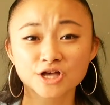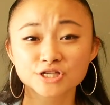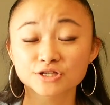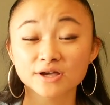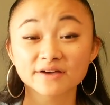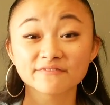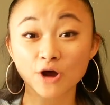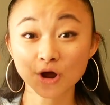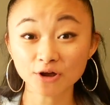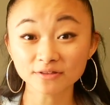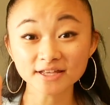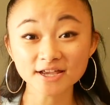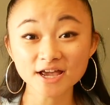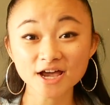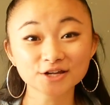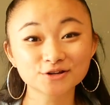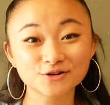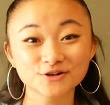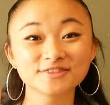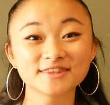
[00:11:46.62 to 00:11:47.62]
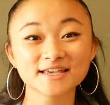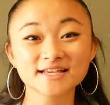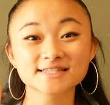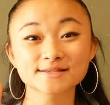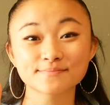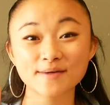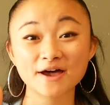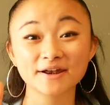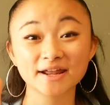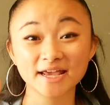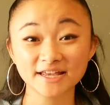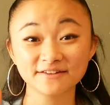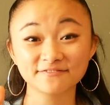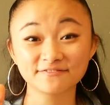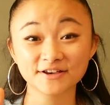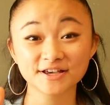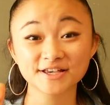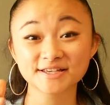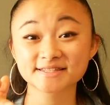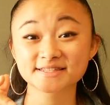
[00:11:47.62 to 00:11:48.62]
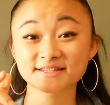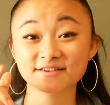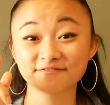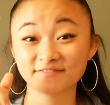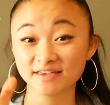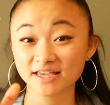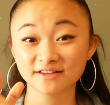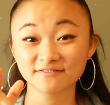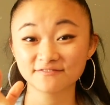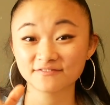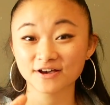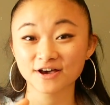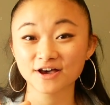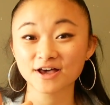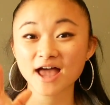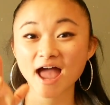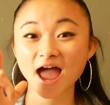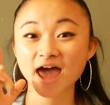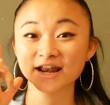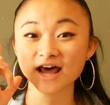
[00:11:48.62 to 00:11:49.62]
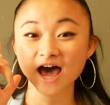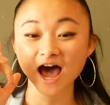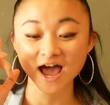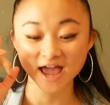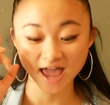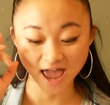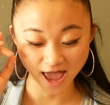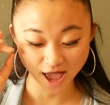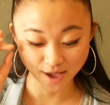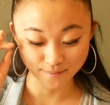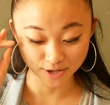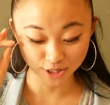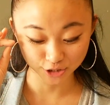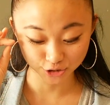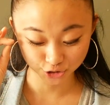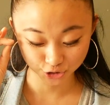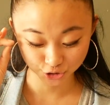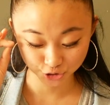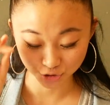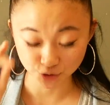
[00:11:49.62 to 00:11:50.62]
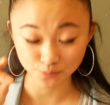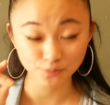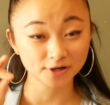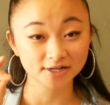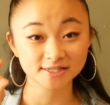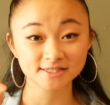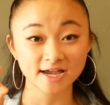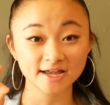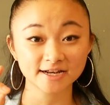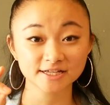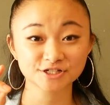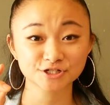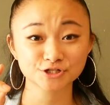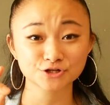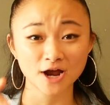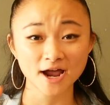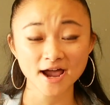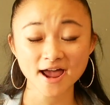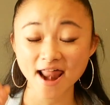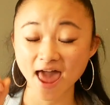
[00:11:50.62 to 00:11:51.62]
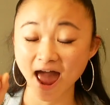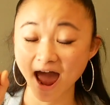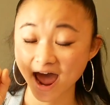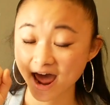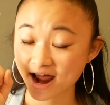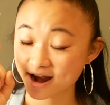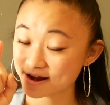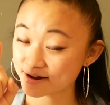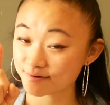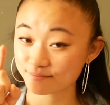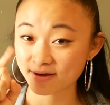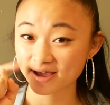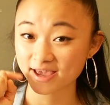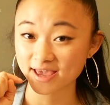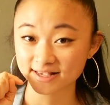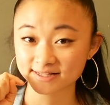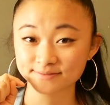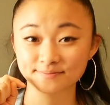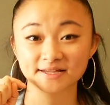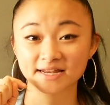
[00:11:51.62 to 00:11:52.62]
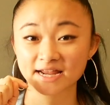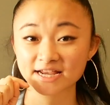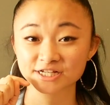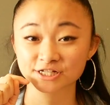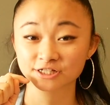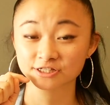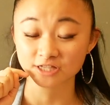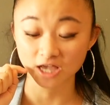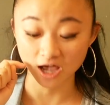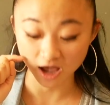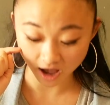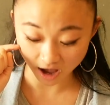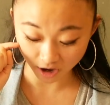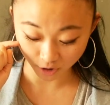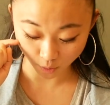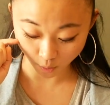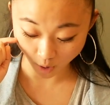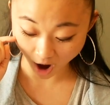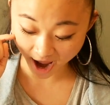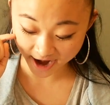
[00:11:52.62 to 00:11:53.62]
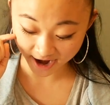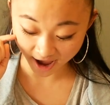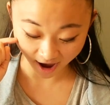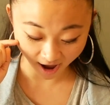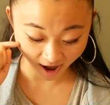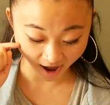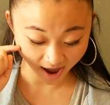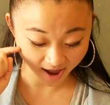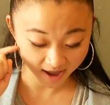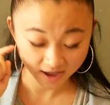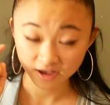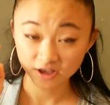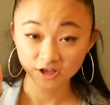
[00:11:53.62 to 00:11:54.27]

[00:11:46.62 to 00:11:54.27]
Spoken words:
So I've only heard good things about Eat Pho's vegan pho, and I am super excited to try it, and my expectations are quite high.